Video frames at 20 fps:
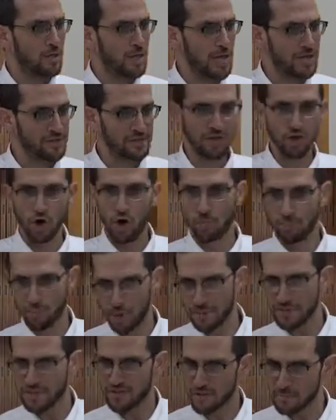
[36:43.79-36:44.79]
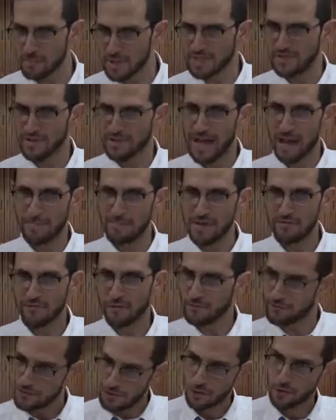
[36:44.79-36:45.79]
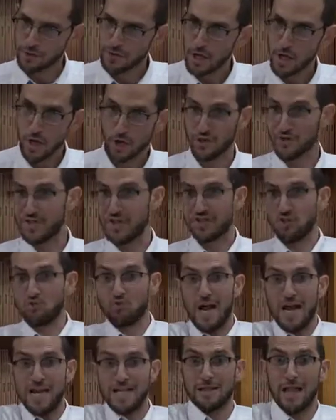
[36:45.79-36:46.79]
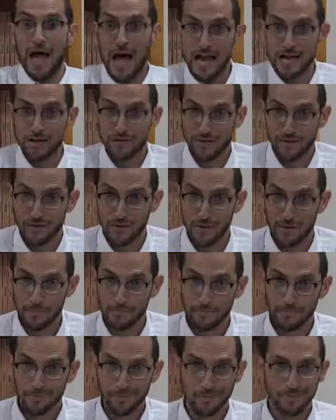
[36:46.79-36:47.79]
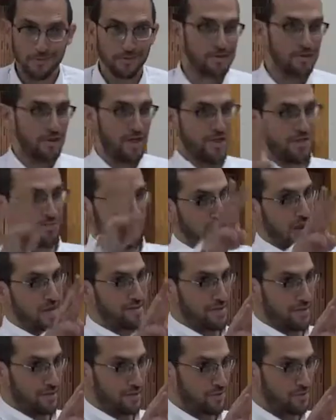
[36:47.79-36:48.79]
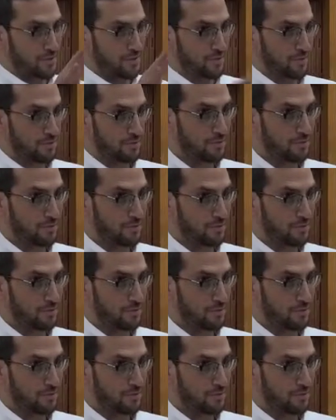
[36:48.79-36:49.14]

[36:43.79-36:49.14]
Isn't the whole purpose of the mitzvah not being fulfilled because there's already light? 3 ideas.